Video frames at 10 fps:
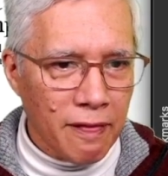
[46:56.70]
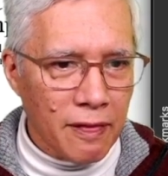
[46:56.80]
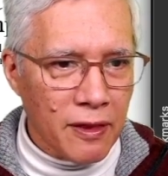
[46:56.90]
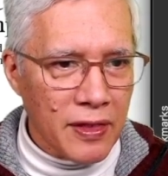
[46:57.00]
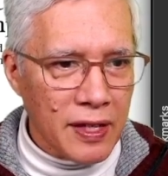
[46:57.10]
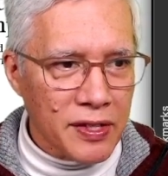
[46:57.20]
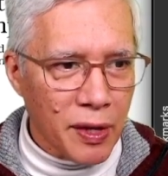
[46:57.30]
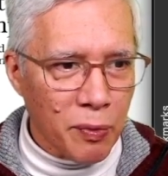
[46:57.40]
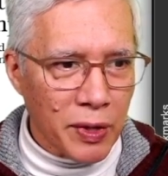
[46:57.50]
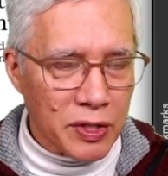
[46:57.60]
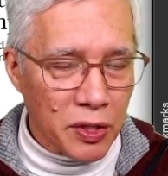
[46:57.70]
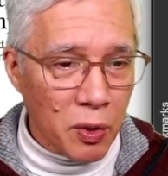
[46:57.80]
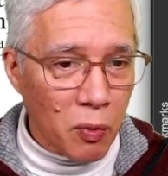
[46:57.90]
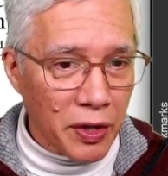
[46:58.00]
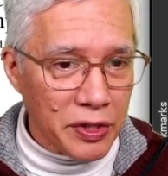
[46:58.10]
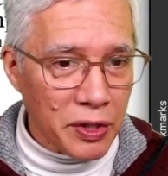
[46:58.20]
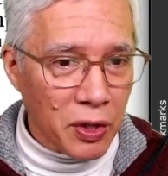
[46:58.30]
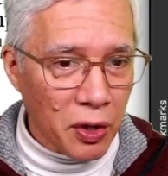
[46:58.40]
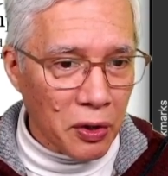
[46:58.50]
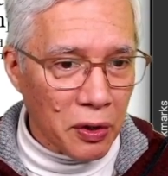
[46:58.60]
things that we don't want to
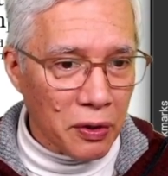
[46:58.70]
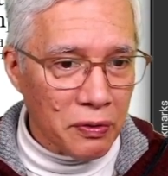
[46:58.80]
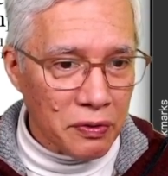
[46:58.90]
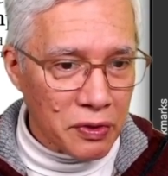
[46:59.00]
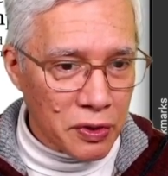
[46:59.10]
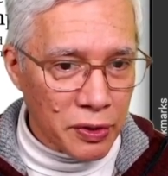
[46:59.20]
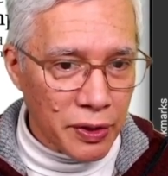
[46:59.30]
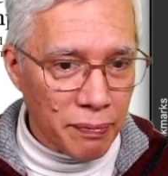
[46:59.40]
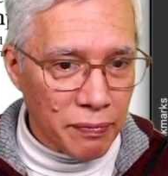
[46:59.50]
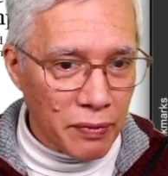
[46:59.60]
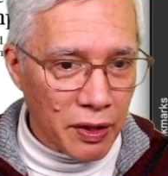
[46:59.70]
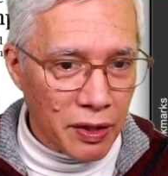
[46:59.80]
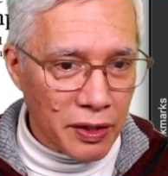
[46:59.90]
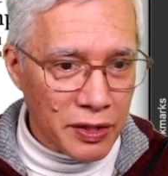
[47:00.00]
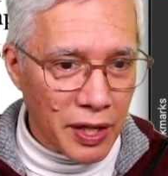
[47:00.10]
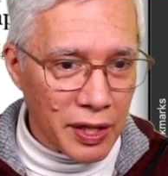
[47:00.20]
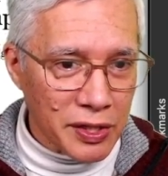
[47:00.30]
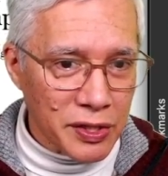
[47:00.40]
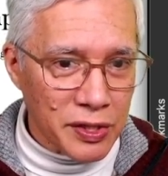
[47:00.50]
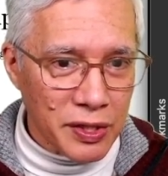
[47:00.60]
call during
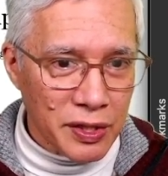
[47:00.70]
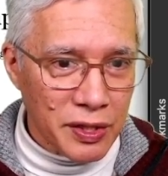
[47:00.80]
tests